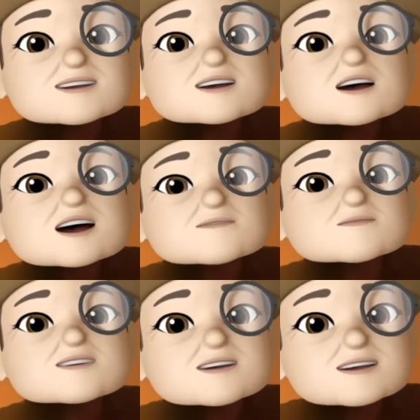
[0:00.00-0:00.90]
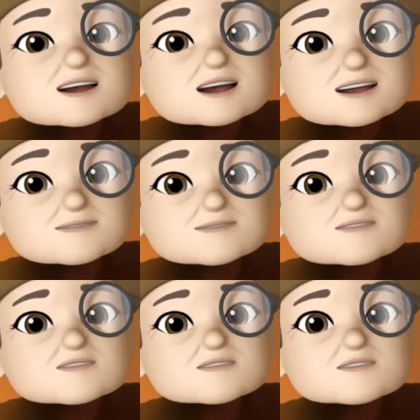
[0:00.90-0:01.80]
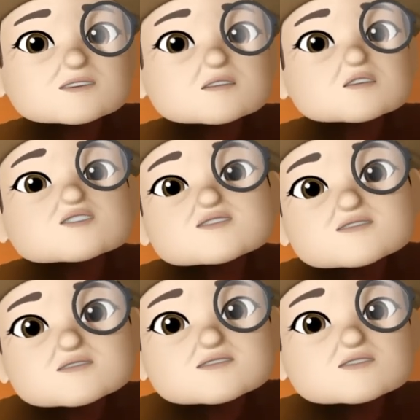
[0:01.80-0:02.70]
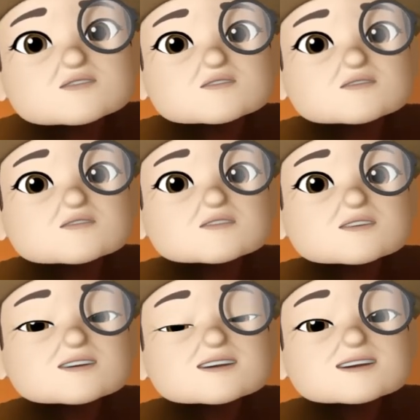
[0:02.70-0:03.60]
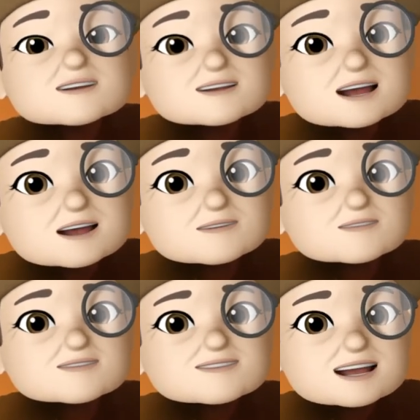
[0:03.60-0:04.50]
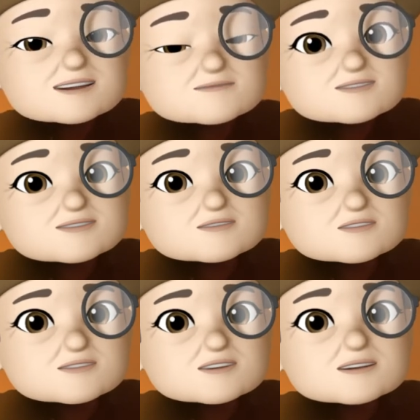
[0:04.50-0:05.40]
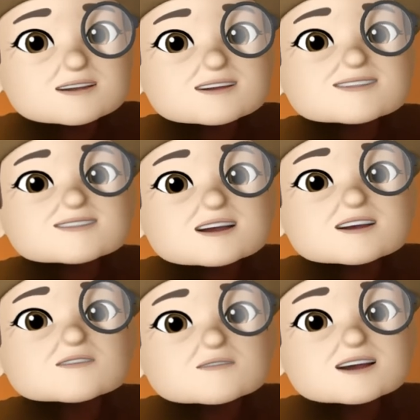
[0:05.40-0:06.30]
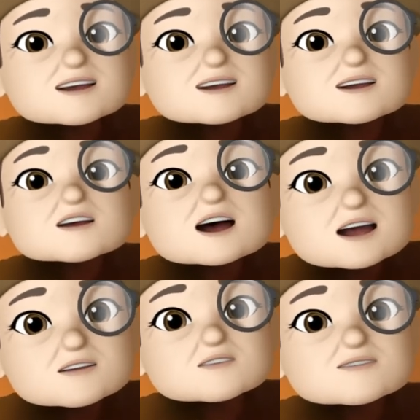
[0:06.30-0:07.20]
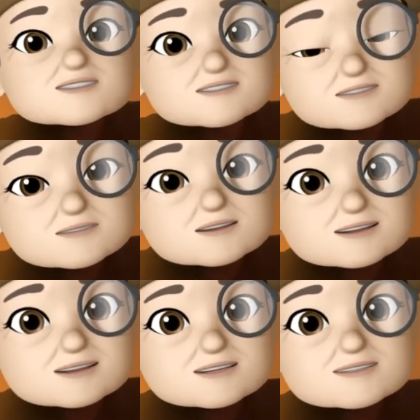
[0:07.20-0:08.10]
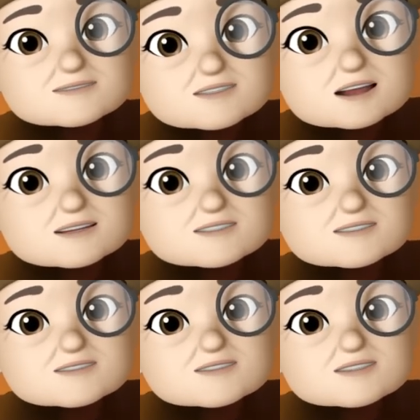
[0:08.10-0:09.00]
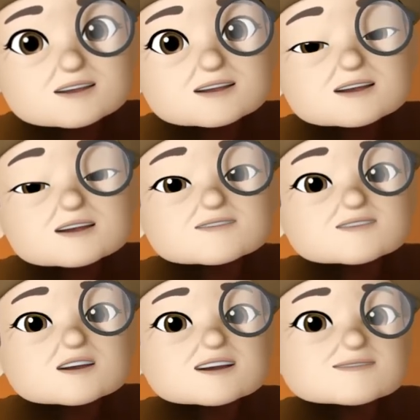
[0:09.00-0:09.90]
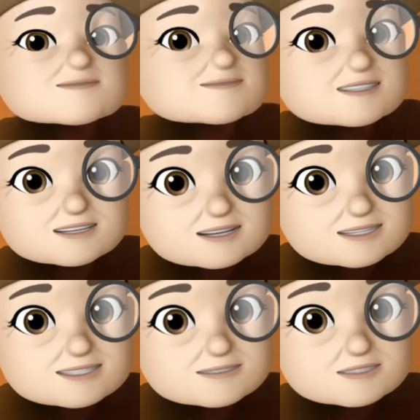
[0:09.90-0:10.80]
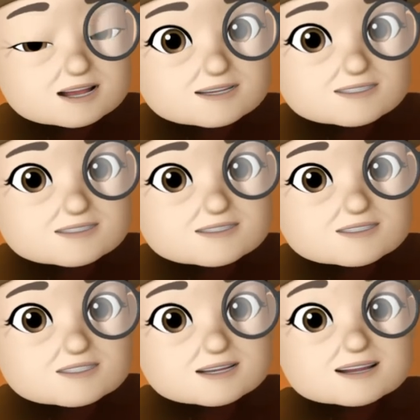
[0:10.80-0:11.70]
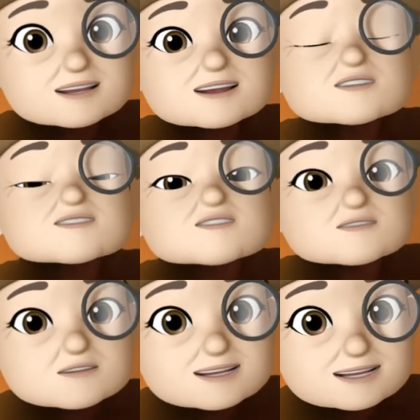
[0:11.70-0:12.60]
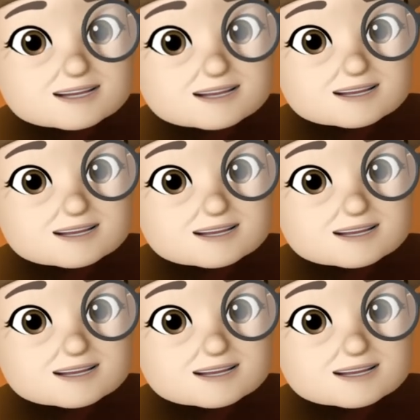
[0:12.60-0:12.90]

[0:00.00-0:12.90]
Epic Games, which grew in Apple's App Store and is now making hundreds of millions of dollars, if not billions of dollars, is greedy